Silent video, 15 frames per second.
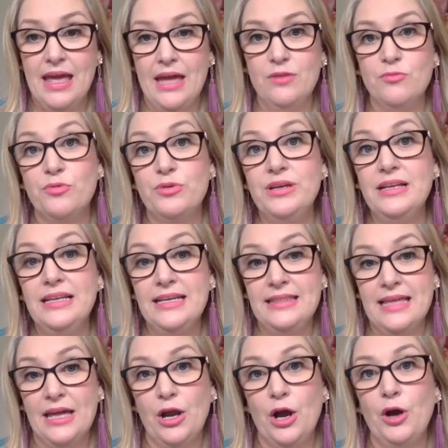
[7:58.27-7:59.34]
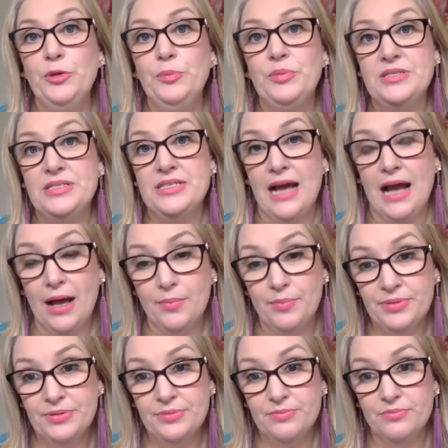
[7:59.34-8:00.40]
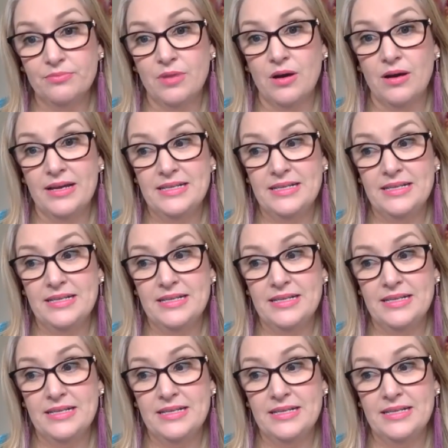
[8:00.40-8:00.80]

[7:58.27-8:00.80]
And really that opened up my